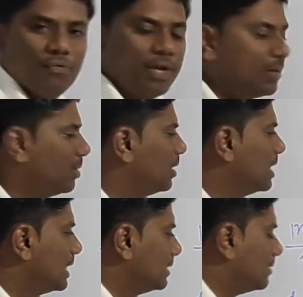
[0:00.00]
Variable
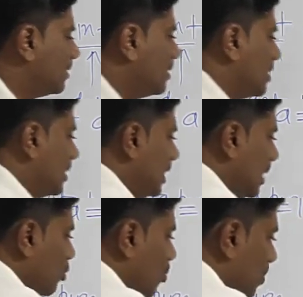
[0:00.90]
is a
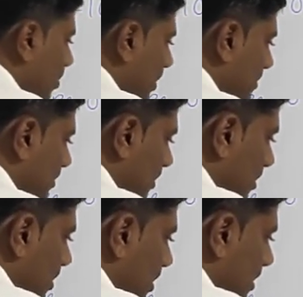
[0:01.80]
name of memory cell.
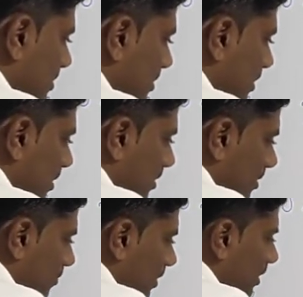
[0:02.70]
Consider
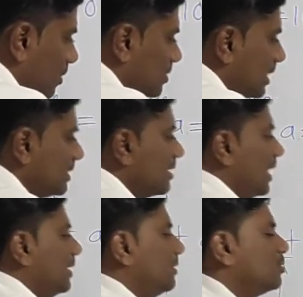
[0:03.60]
1000 is
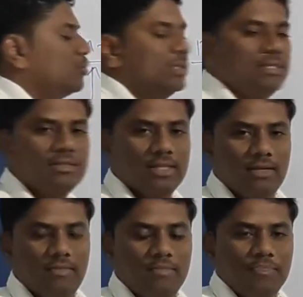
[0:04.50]
address of this cell.
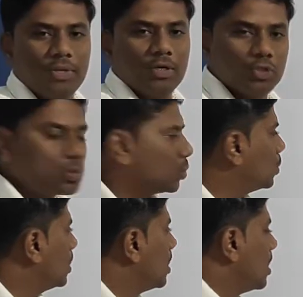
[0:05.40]

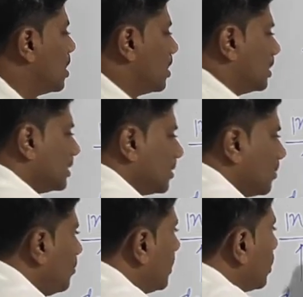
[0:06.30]
So
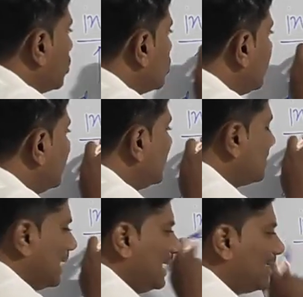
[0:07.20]
because of
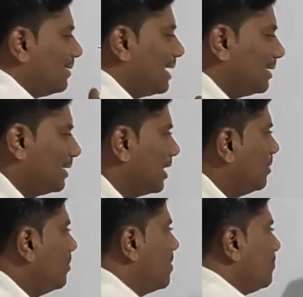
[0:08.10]
this int data
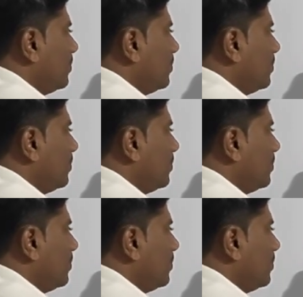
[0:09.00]
type,